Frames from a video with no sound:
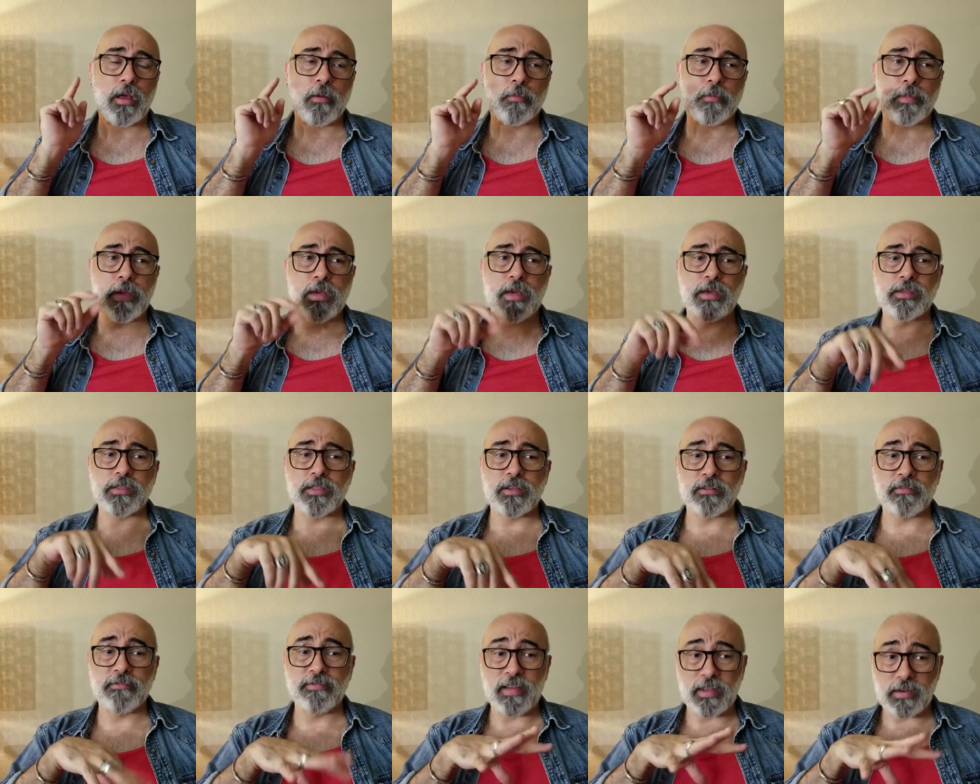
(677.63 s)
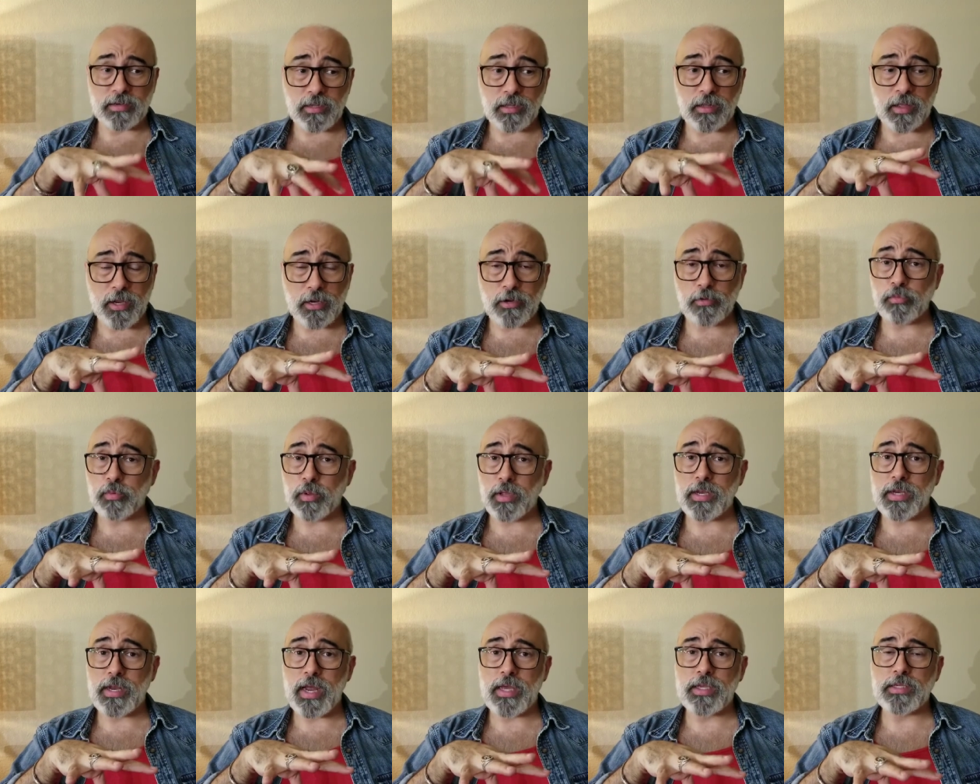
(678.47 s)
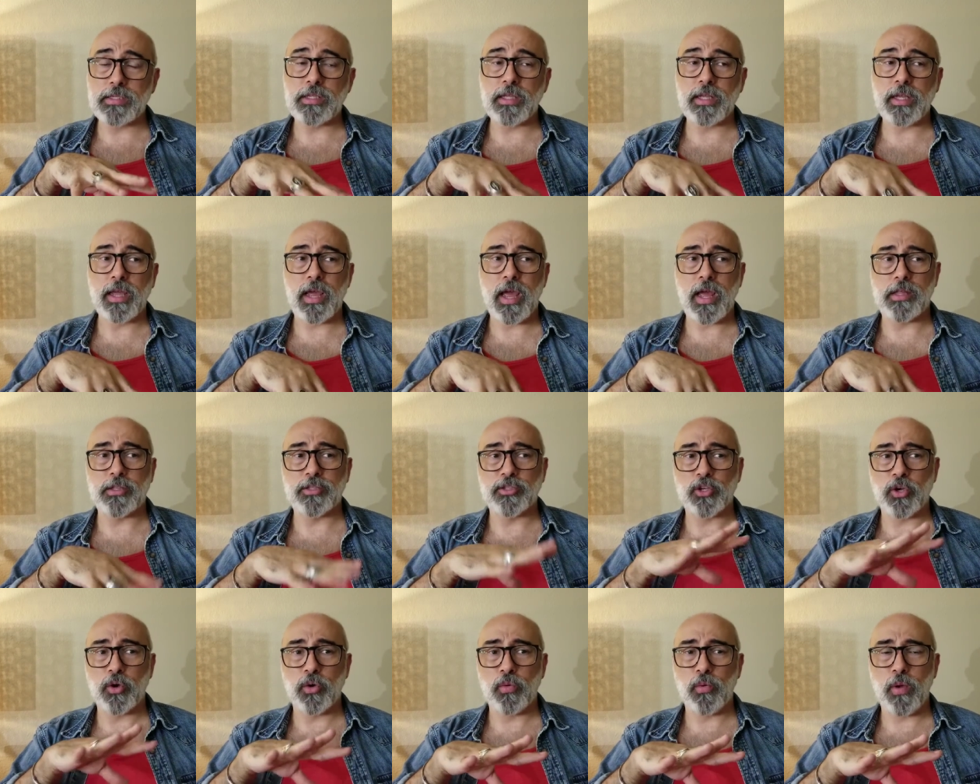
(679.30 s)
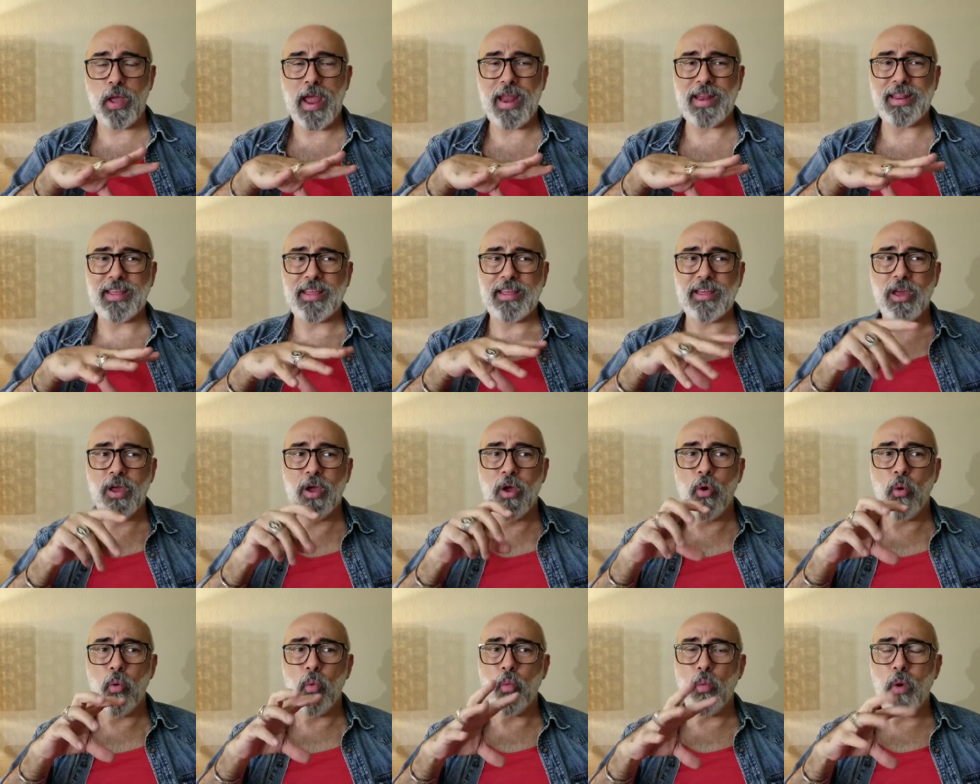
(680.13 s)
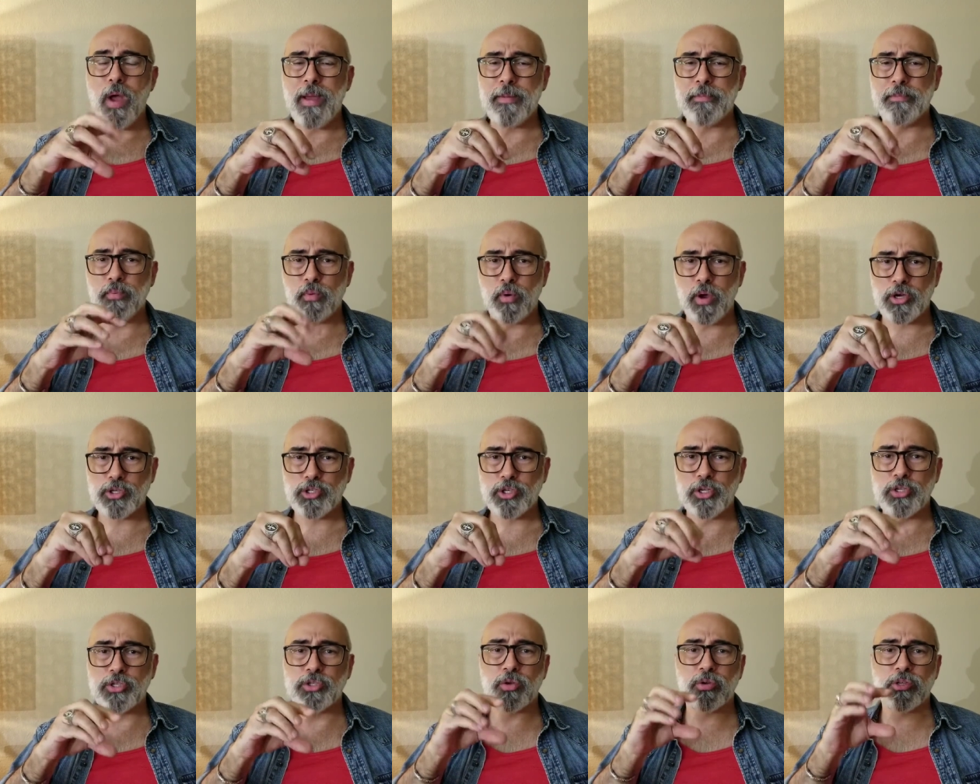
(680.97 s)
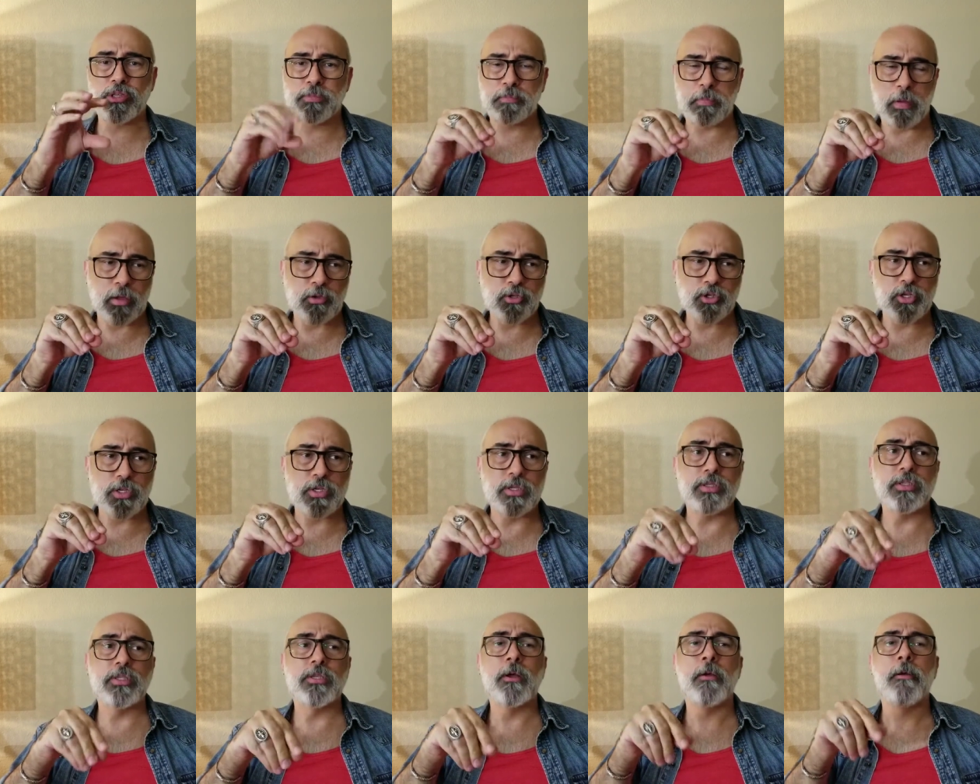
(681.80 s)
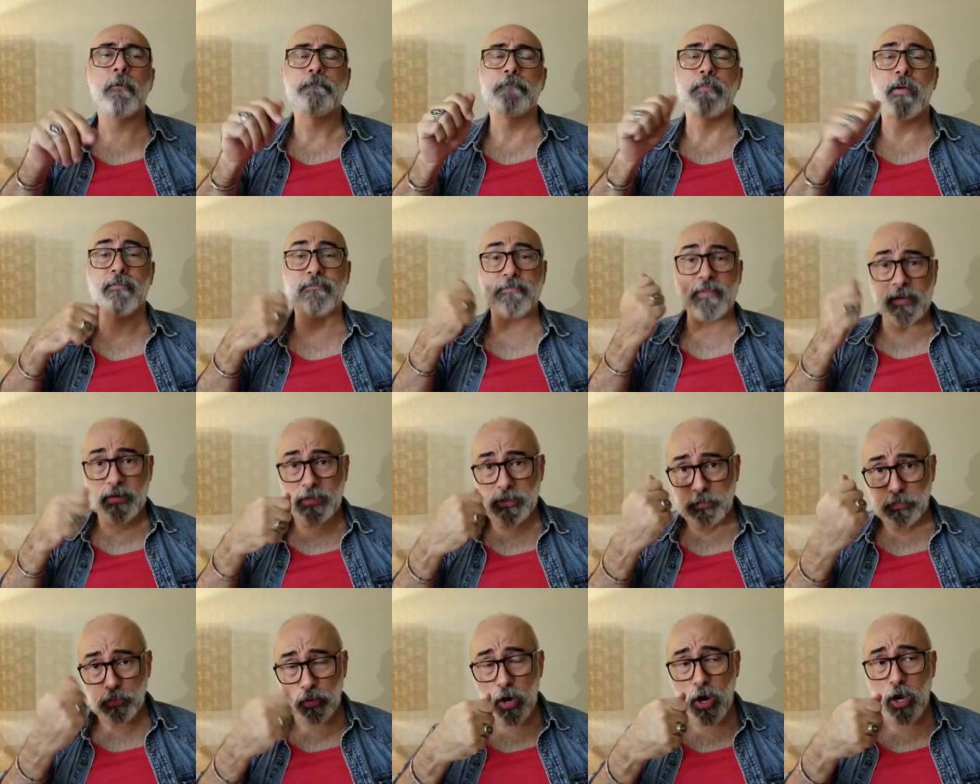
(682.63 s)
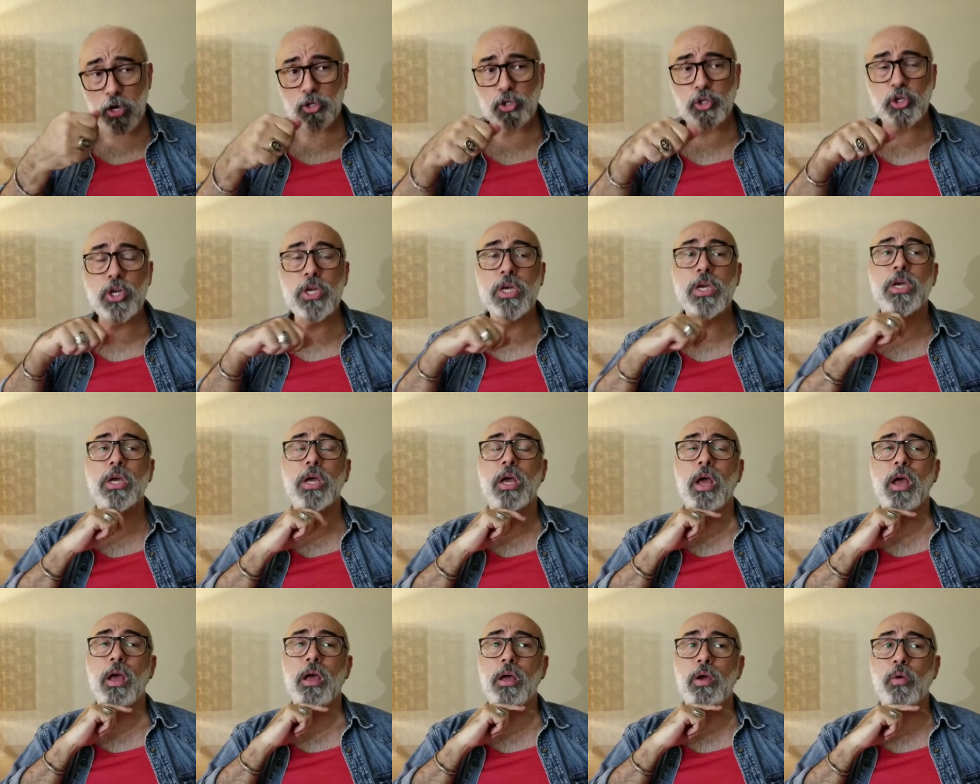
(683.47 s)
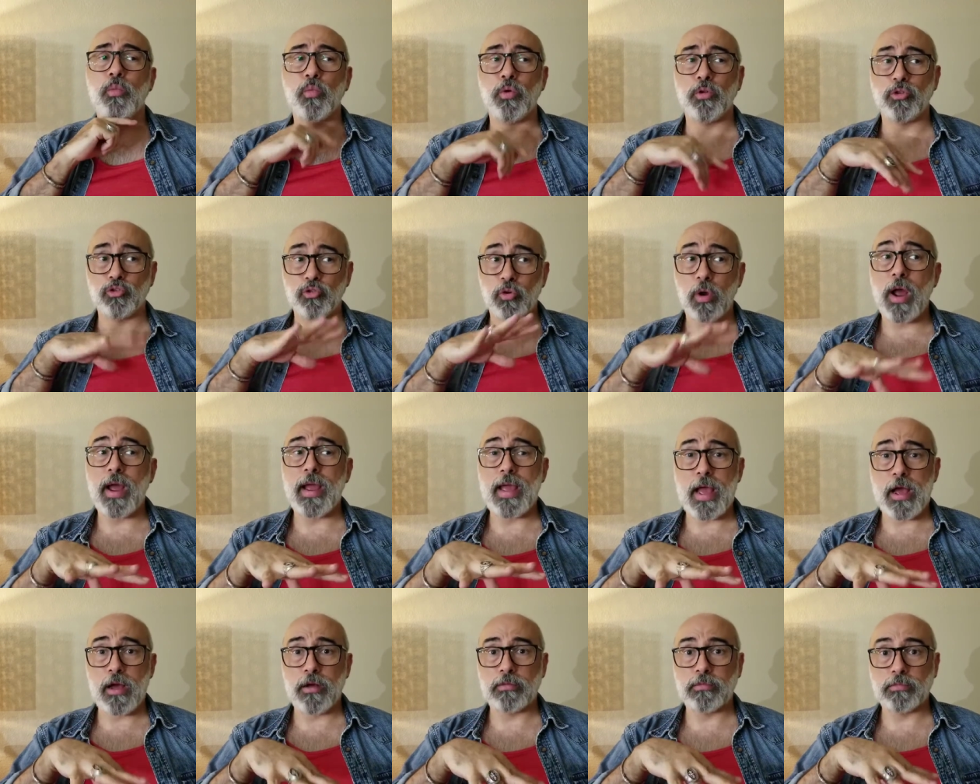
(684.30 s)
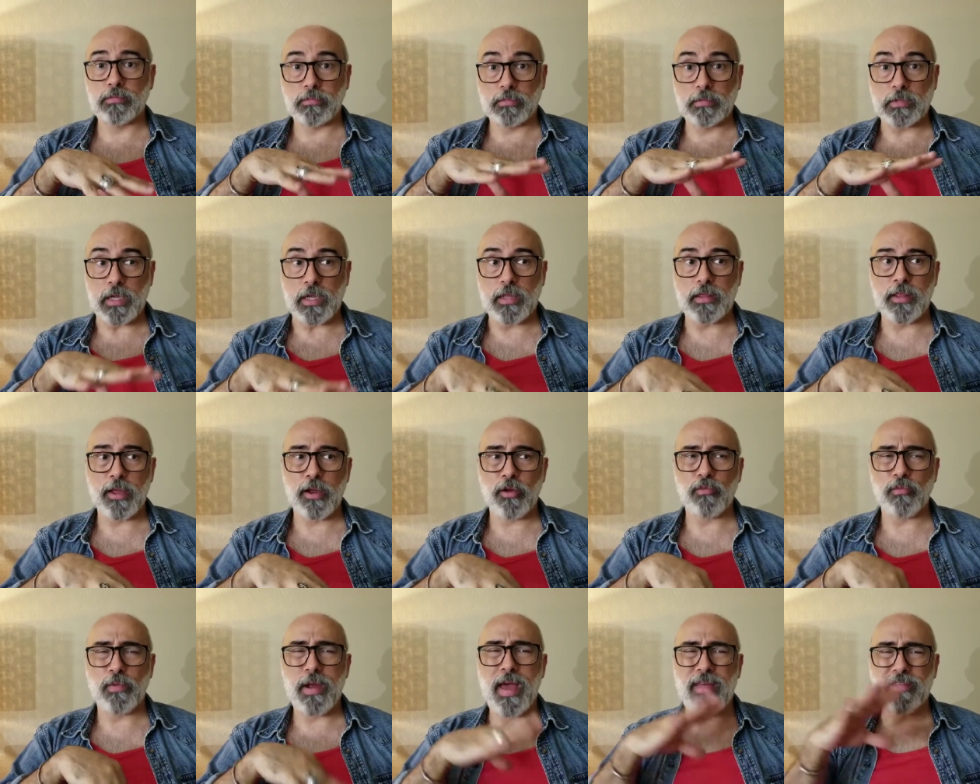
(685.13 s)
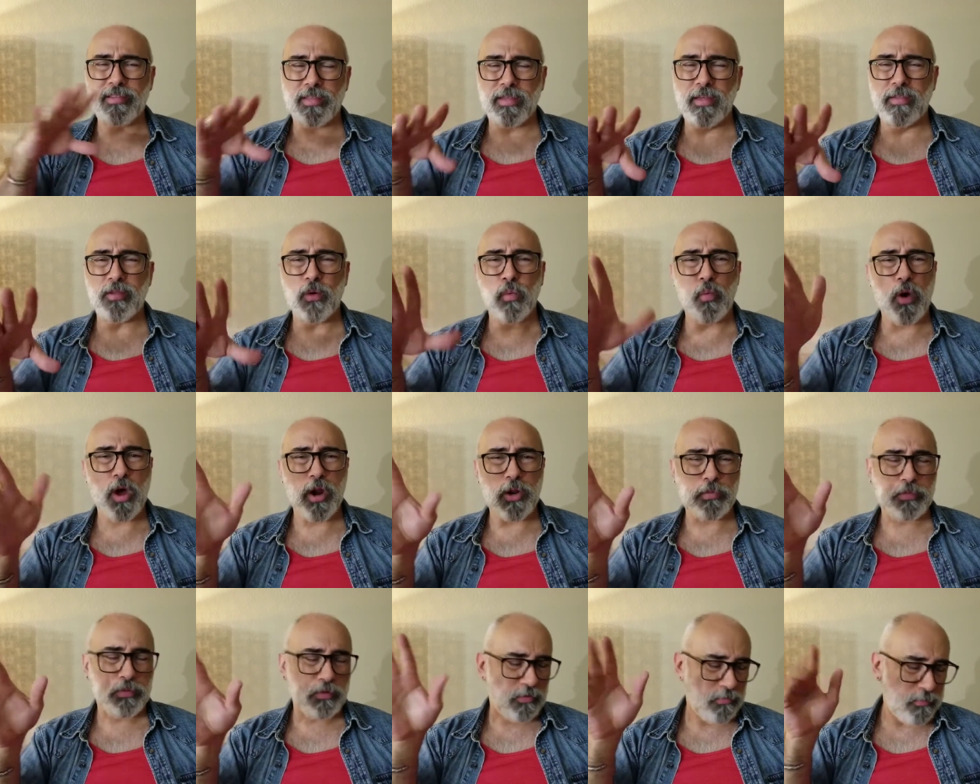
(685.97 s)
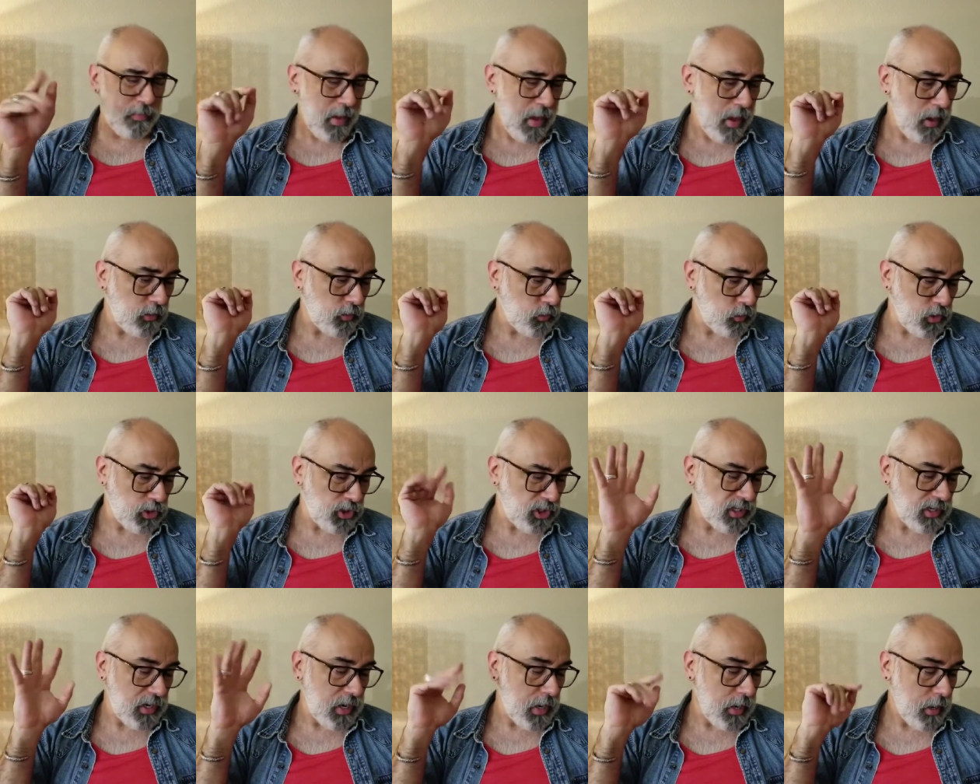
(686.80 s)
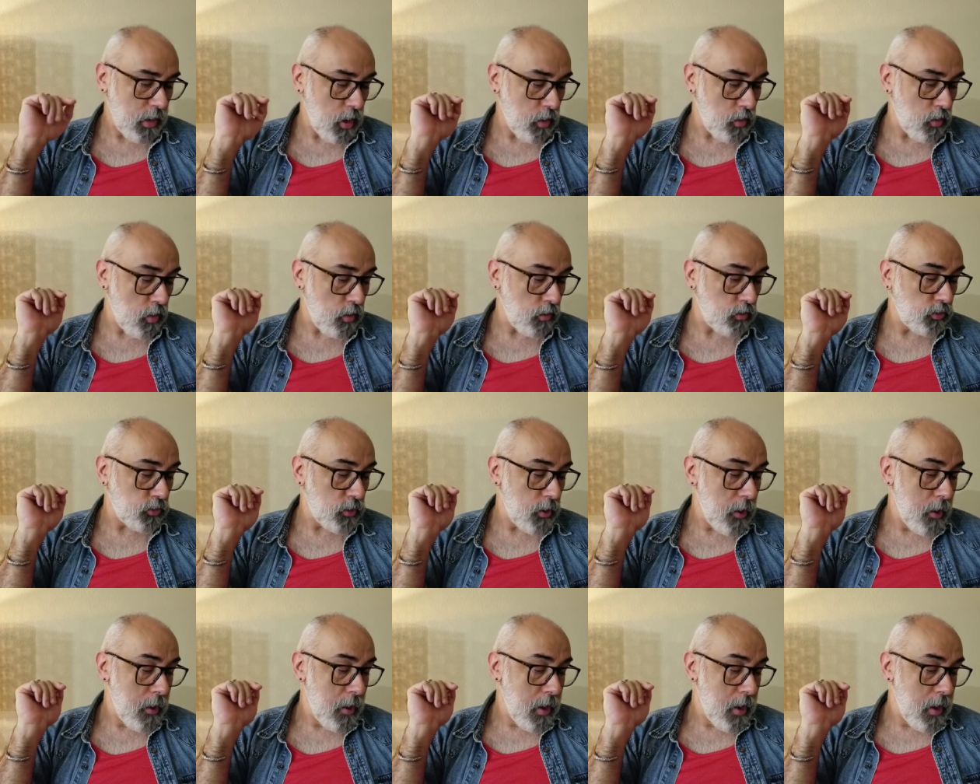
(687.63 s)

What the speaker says: because they're ventilated really nicely. And so any wet brushes or sponges, my face brush, will dry out in there rather than the waterproof bags, which kind of get gross.